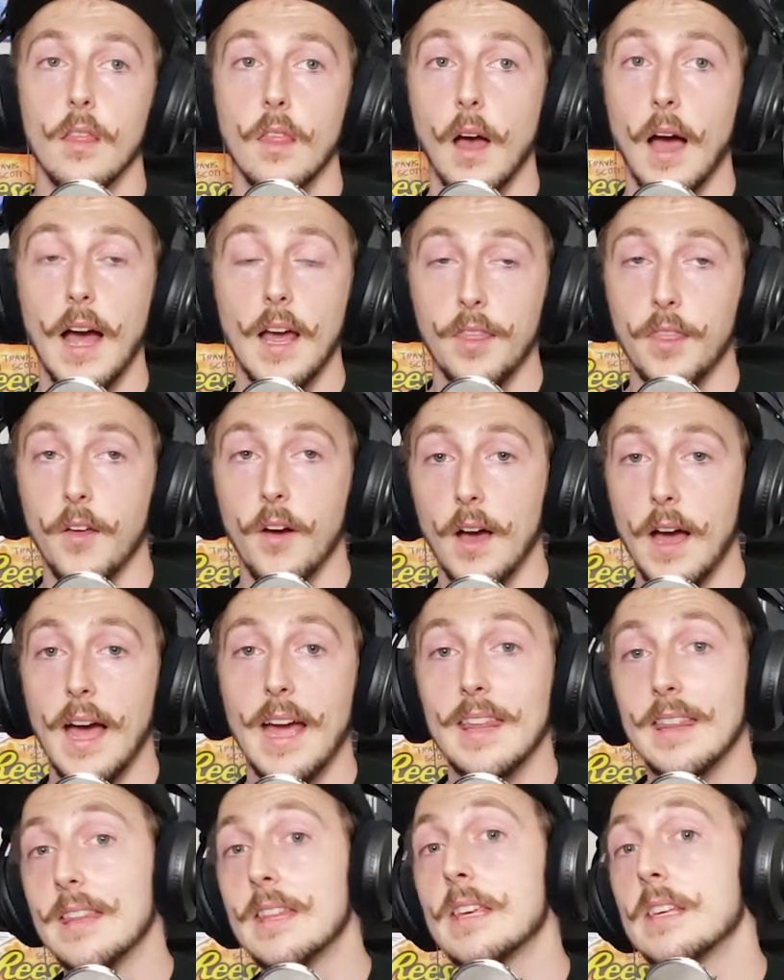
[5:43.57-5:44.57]
I thought I
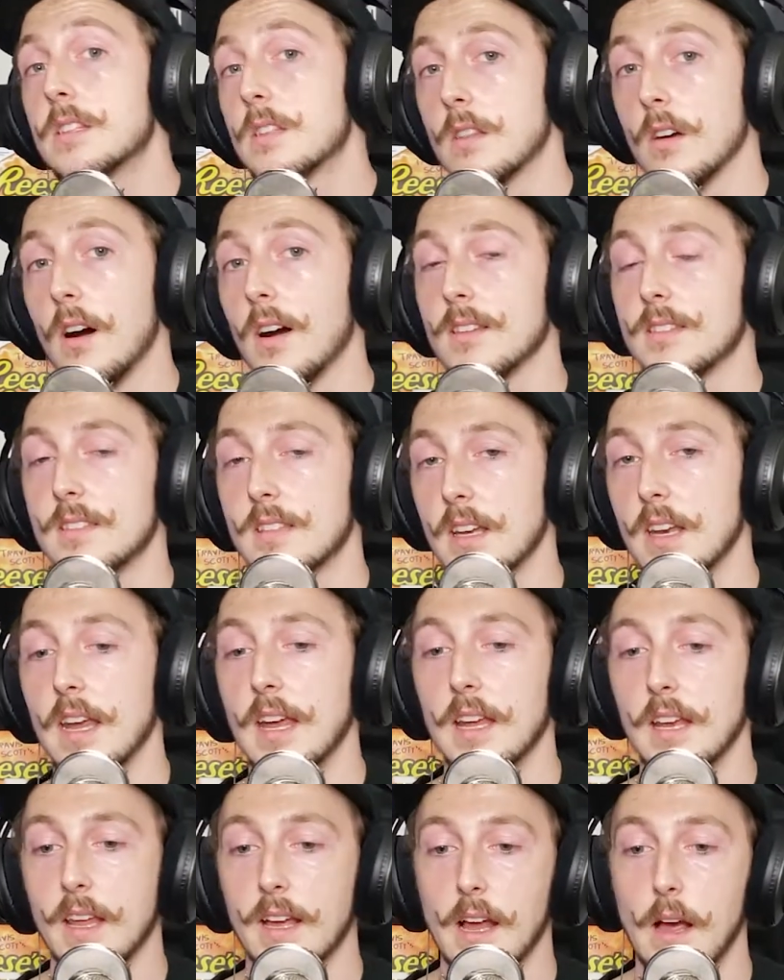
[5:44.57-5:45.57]
had these thoughts today
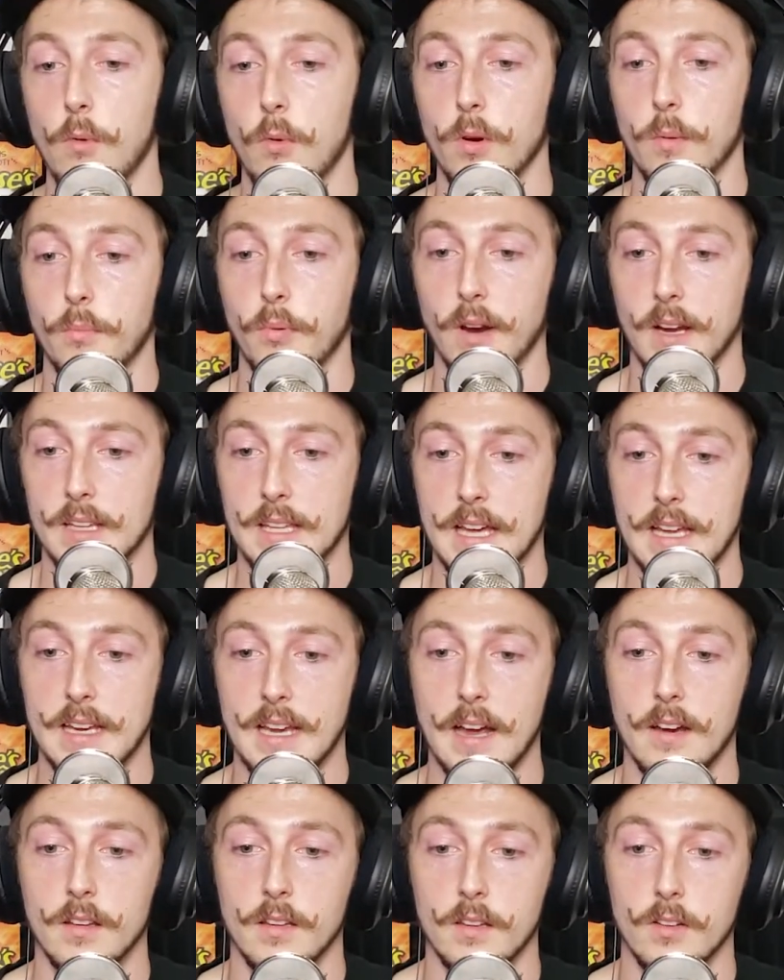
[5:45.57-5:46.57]
and like I want to break that
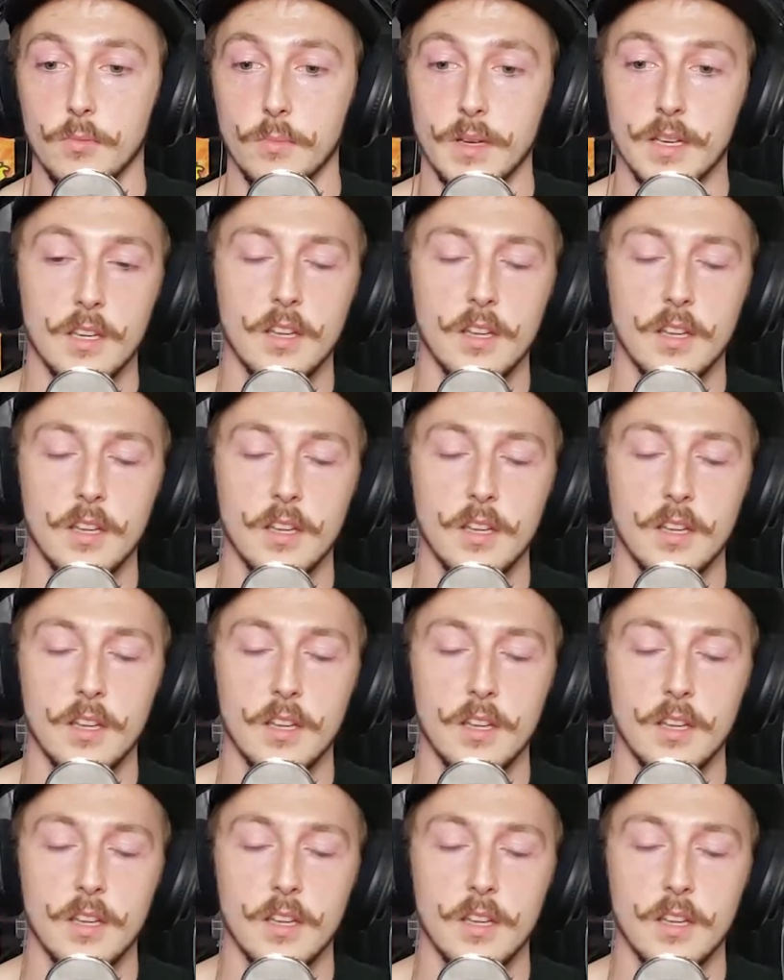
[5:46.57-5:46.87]
down a little bit.